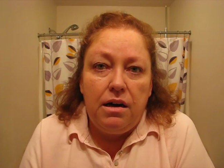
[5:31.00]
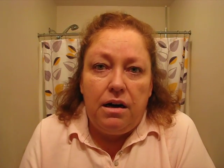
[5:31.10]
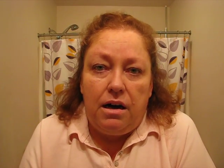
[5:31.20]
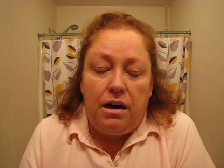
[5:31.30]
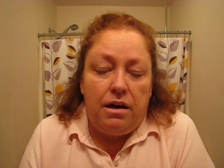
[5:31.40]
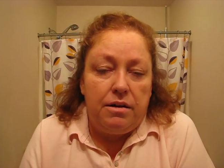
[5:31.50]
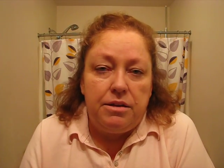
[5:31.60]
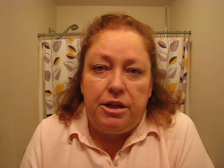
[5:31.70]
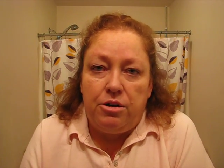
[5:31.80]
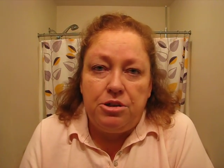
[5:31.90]

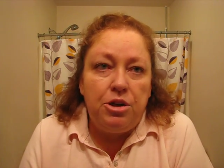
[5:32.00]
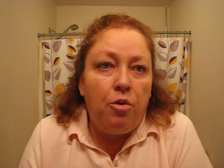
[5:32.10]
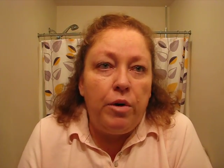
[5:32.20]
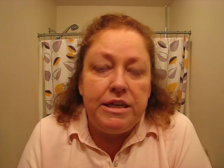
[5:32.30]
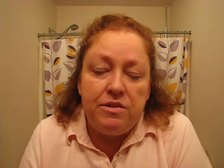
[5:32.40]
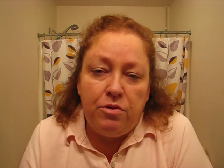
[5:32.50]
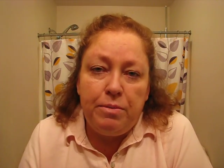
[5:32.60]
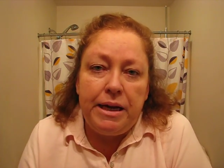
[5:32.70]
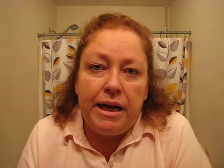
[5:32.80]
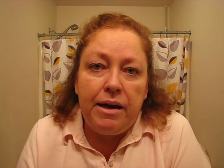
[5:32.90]
There's no reason for
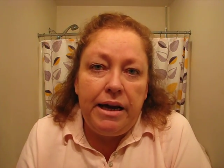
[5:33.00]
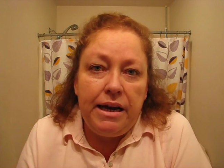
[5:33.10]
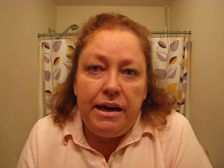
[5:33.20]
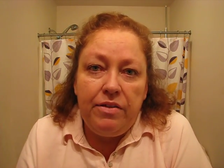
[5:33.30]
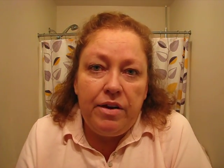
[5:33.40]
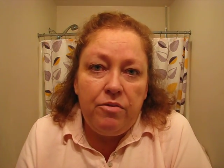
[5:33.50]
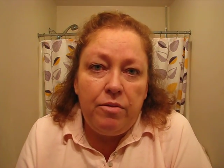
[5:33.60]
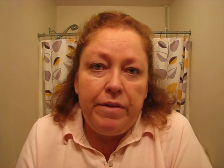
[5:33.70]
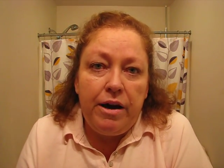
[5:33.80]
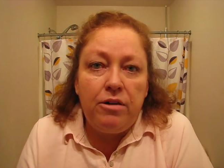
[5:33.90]
me to eat anything from there.